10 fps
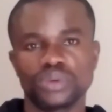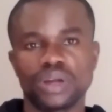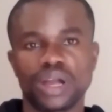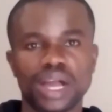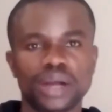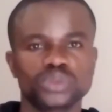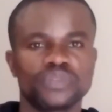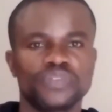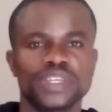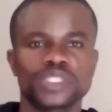how to
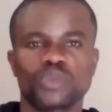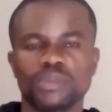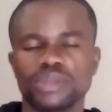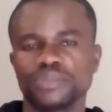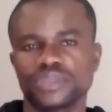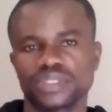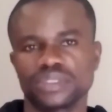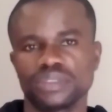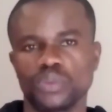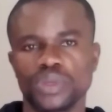fix problems
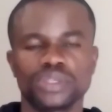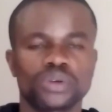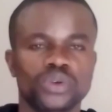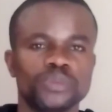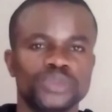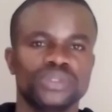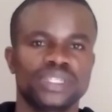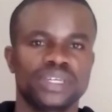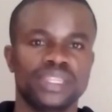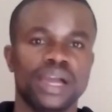with your
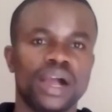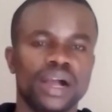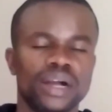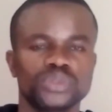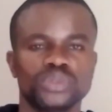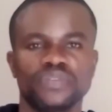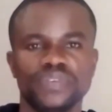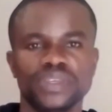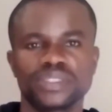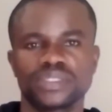computer and how to
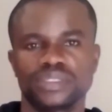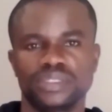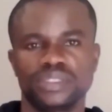fix